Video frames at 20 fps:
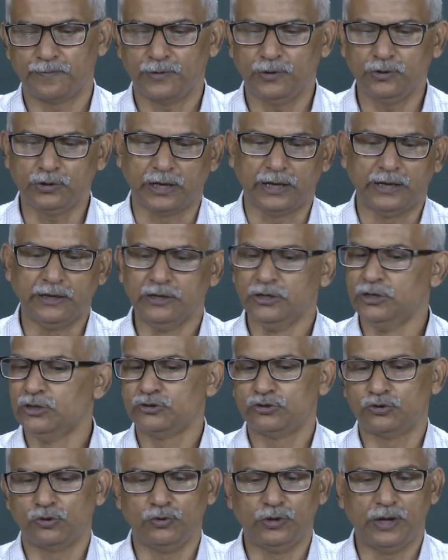Okay.
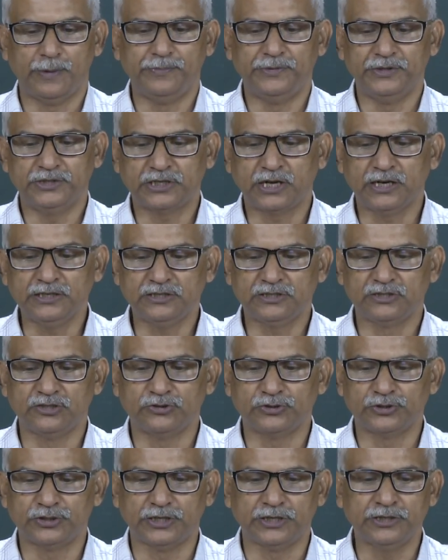So, we have discussed
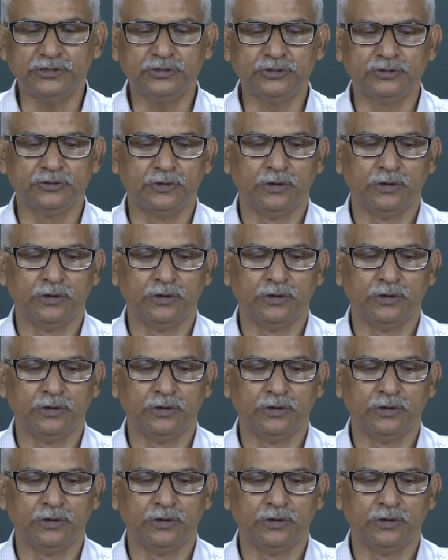those things.